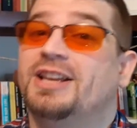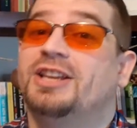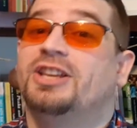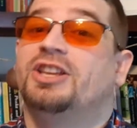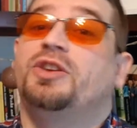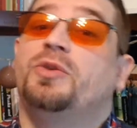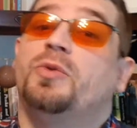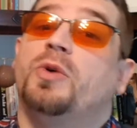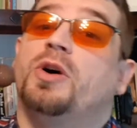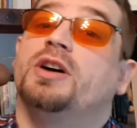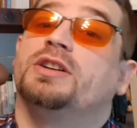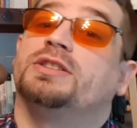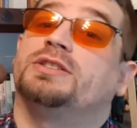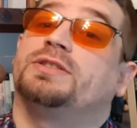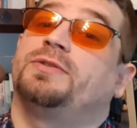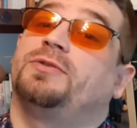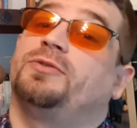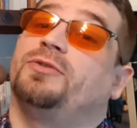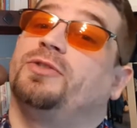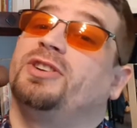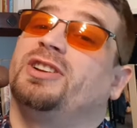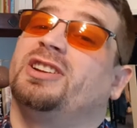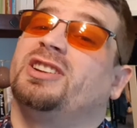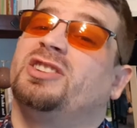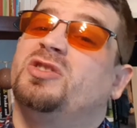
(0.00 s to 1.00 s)
you ask
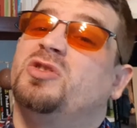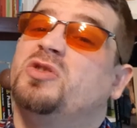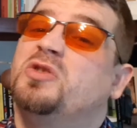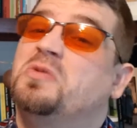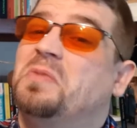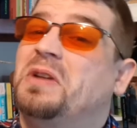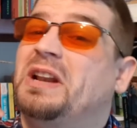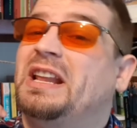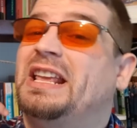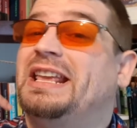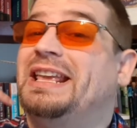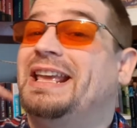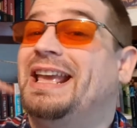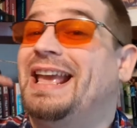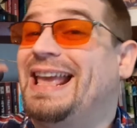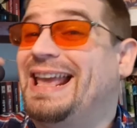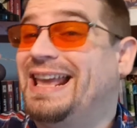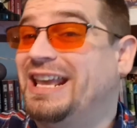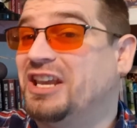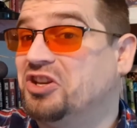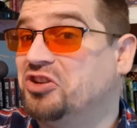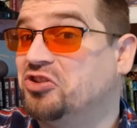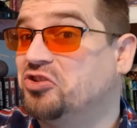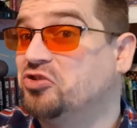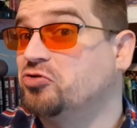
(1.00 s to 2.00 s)
for it normally
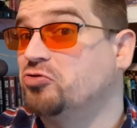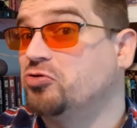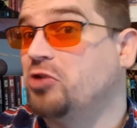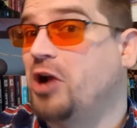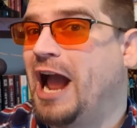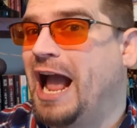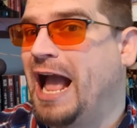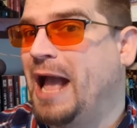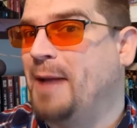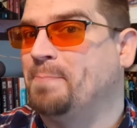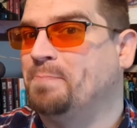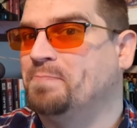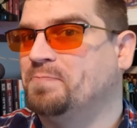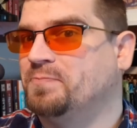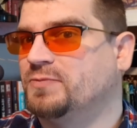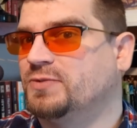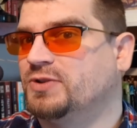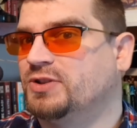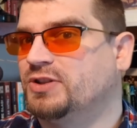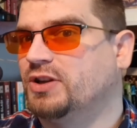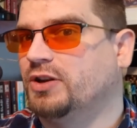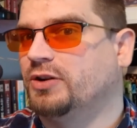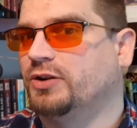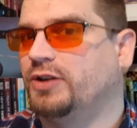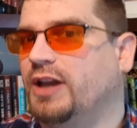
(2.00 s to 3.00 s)
in
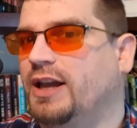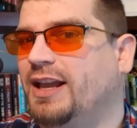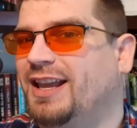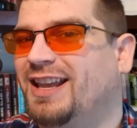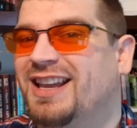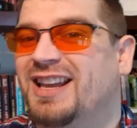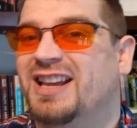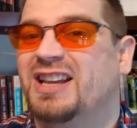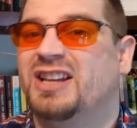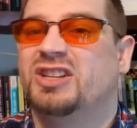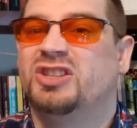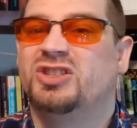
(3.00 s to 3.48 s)
grams, okay?